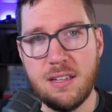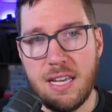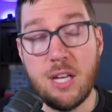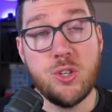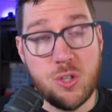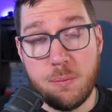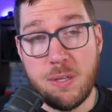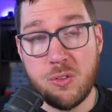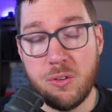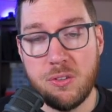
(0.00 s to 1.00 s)
It should be
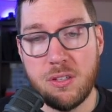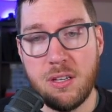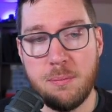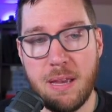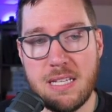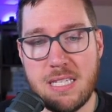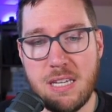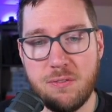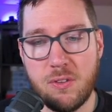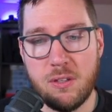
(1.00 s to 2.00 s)
turned on by
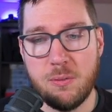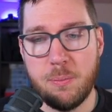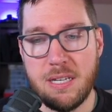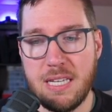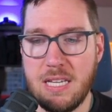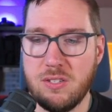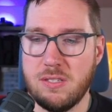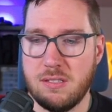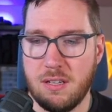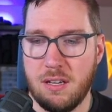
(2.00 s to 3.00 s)
default, but in case
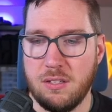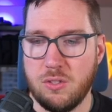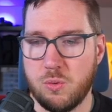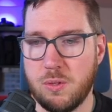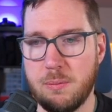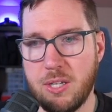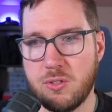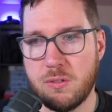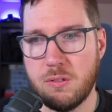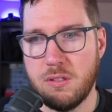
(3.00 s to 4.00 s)
it's not, you just want to make
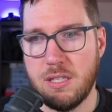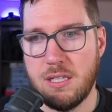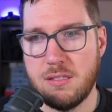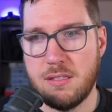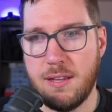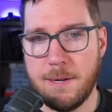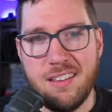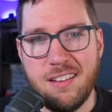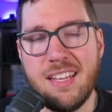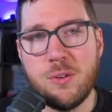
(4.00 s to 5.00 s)
sure that it's there.
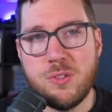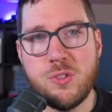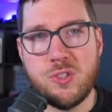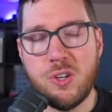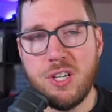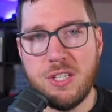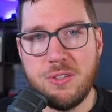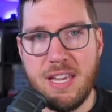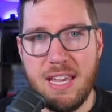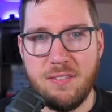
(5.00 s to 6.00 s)
Now, to start a new
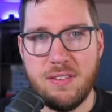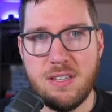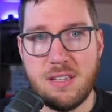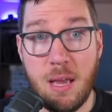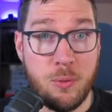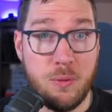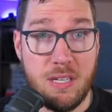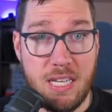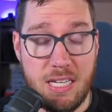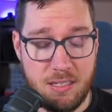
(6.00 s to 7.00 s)
canvas, I'm going to
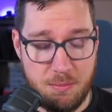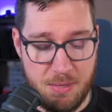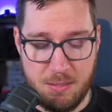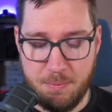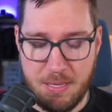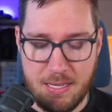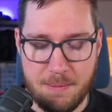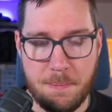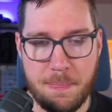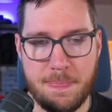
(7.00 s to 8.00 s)
hit Command P.
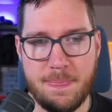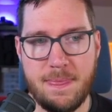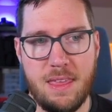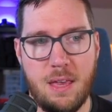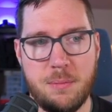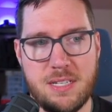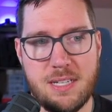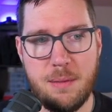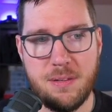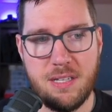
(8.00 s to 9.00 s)
I'm going to
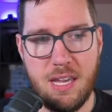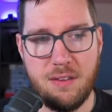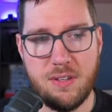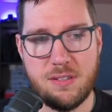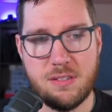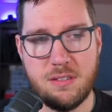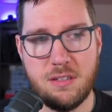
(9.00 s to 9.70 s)
type in Canvas.